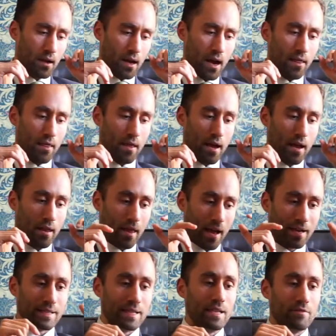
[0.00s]
And then
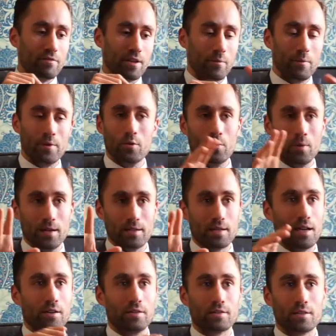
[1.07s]
that evening we all went
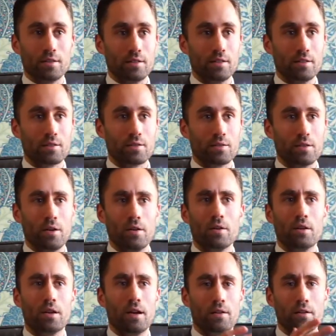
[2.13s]
out and,
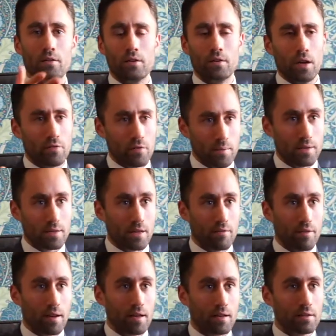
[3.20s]
have you been to
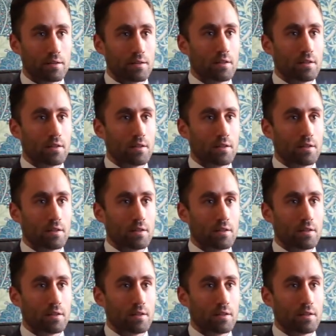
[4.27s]
Havana?